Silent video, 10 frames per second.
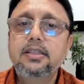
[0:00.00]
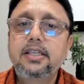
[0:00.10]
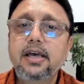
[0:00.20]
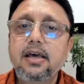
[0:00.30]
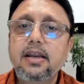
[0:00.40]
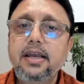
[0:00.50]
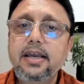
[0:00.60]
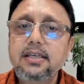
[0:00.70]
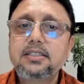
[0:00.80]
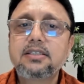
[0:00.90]
there
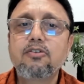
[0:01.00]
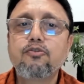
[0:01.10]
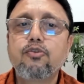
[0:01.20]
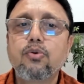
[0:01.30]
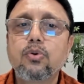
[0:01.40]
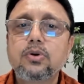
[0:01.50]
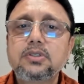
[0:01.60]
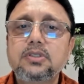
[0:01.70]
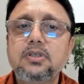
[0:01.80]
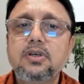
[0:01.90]
is some
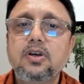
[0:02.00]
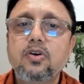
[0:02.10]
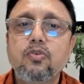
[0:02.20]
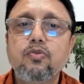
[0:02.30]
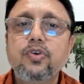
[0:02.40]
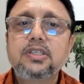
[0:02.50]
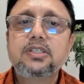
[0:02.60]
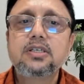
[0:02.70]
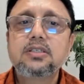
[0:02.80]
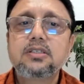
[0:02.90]
force
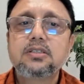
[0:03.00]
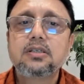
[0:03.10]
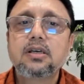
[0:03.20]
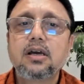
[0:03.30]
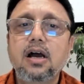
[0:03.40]
which is